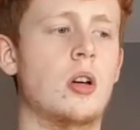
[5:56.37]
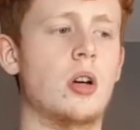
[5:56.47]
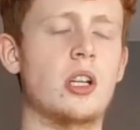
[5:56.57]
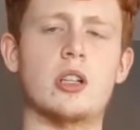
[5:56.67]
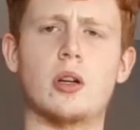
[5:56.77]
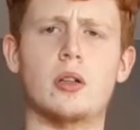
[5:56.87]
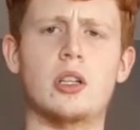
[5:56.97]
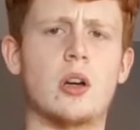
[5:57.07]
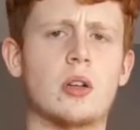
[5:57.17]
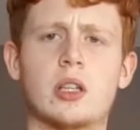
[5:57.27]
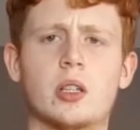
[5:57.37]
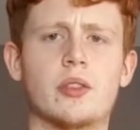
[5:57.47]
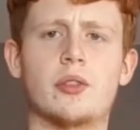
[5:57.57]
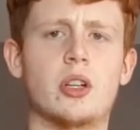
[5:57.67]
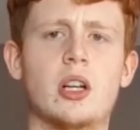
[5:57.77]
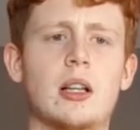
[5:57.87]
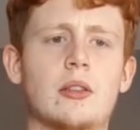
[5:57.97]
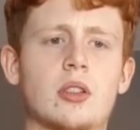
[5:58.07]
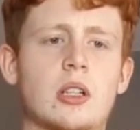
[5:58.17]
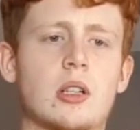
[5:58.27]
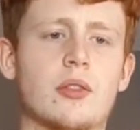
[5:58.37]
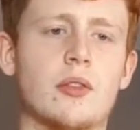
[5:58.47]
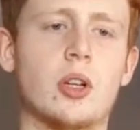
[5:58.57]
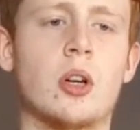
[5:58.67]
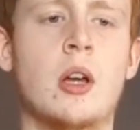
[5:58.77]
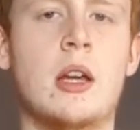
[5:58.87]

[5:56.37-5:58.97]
Or you don't kick off the floor. You're not allowed to kick off the floor.